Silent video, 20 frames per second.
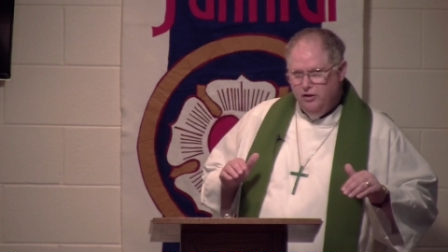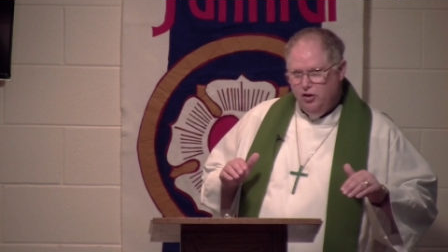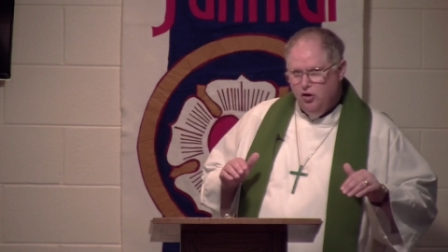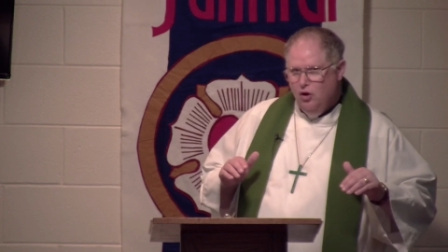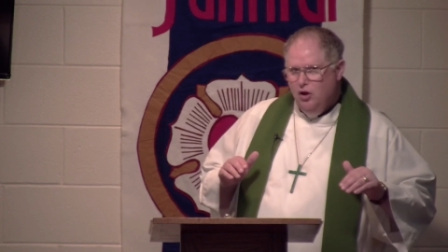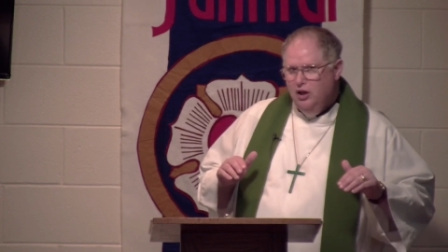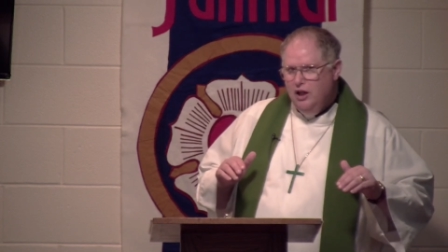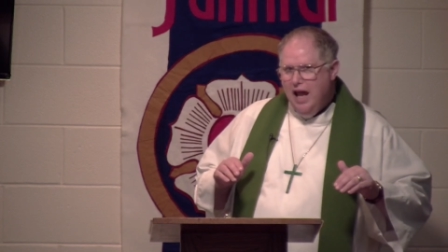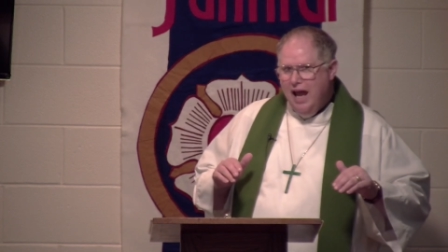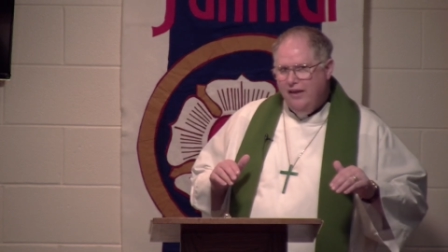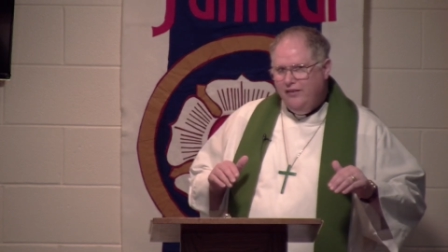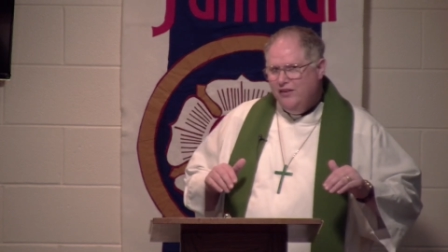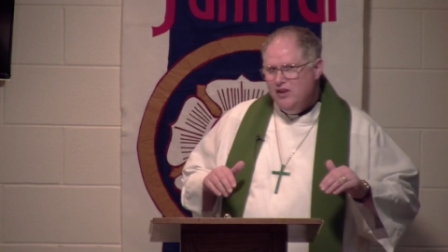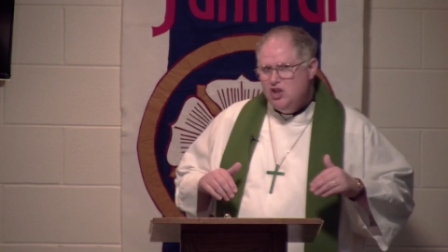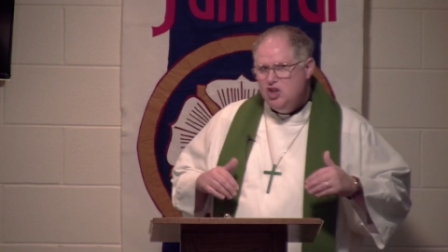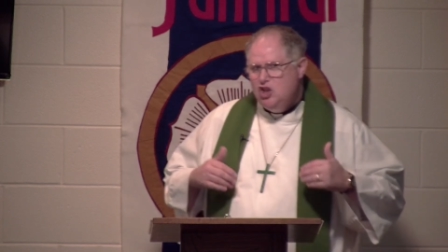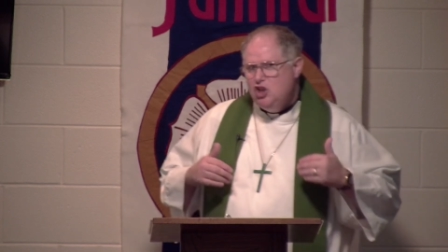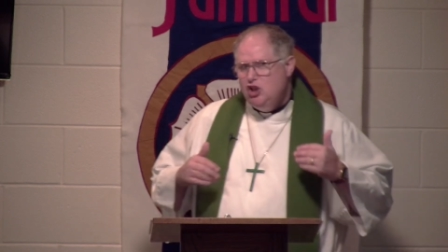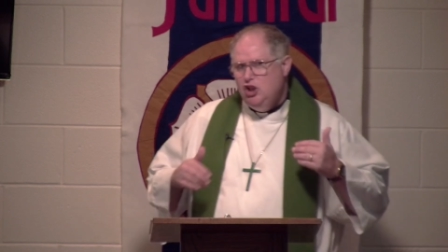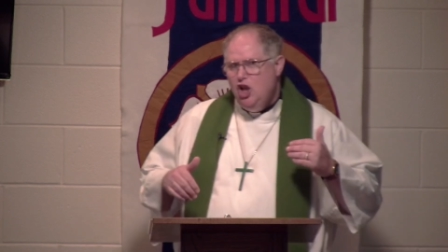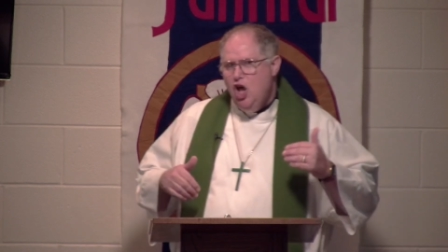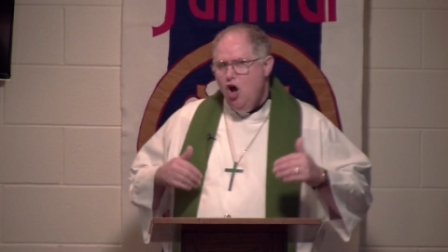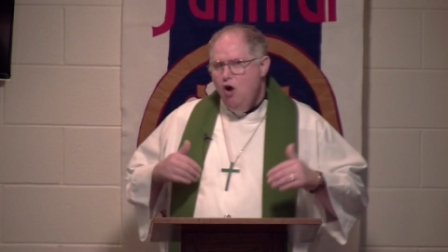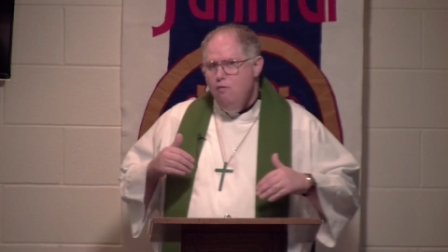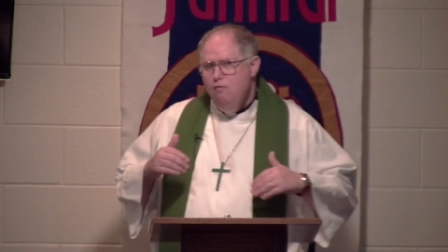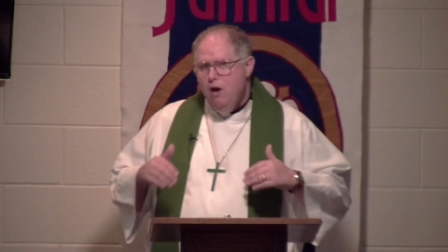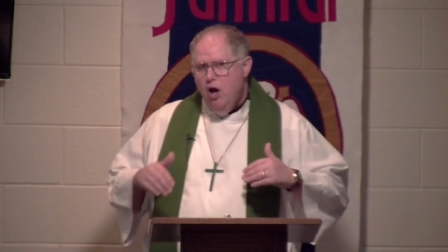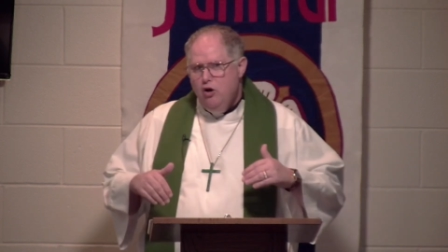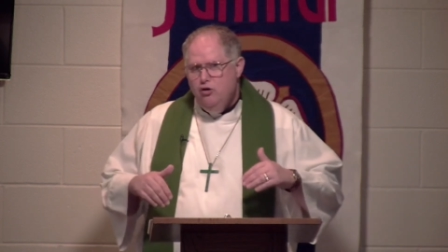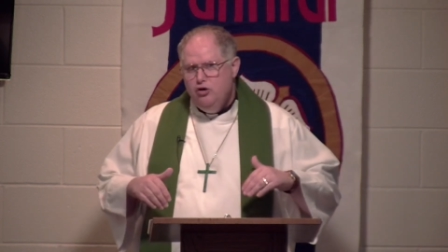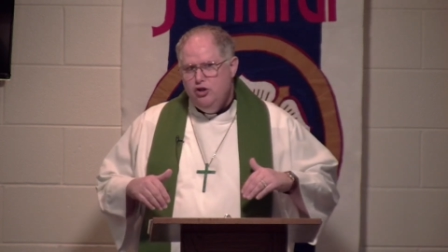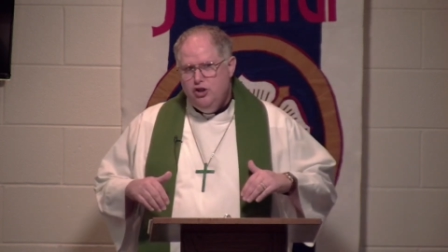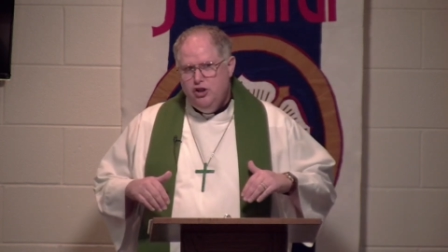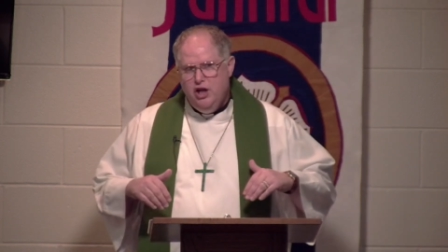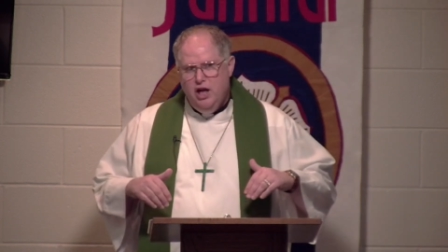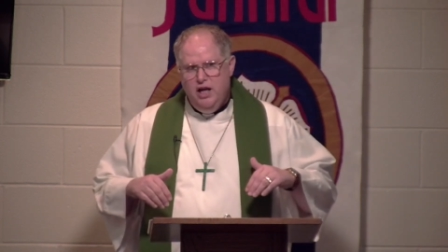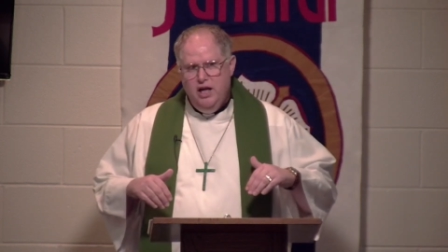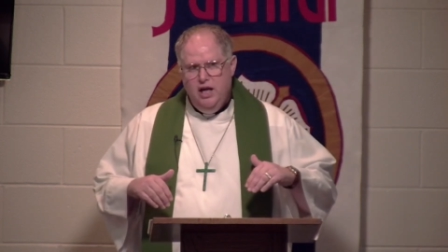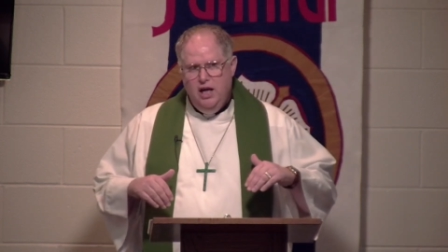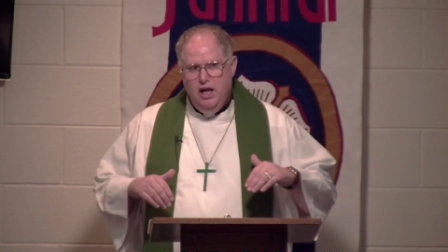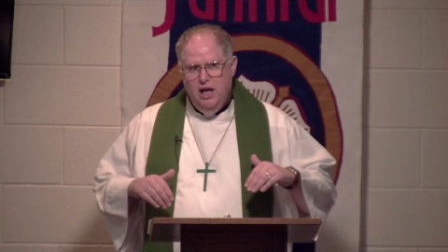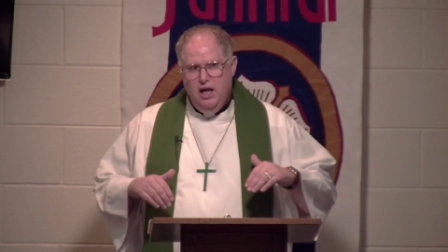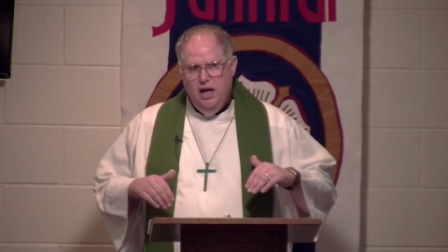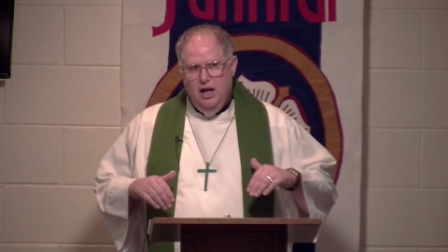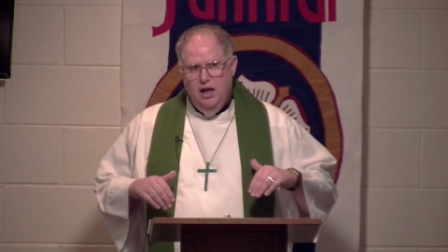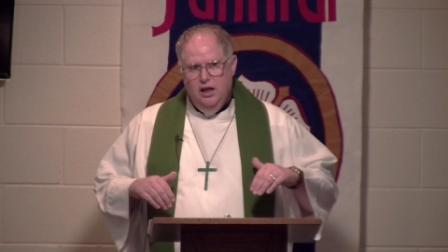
or like the slow motion